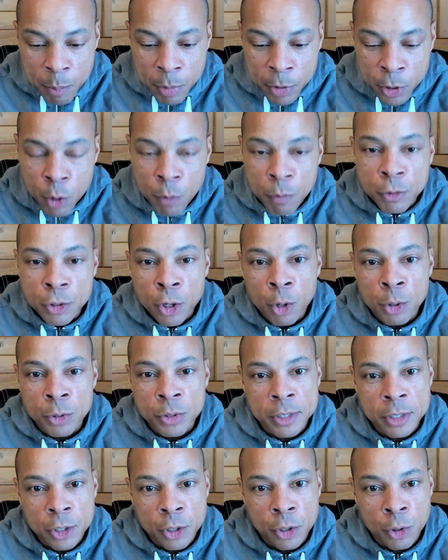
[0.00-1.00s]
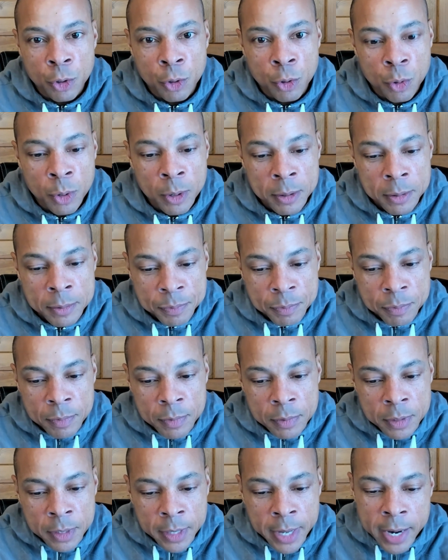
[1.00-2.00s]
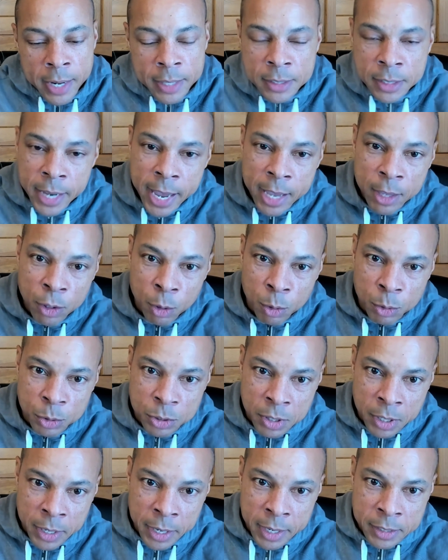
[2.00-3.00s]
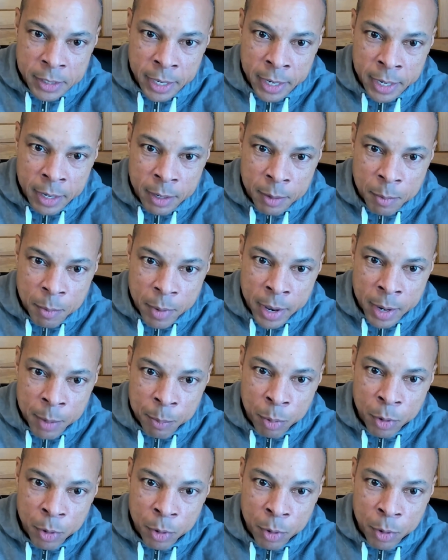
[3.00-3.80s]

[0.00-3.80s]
But you've chosen to kind of take those things and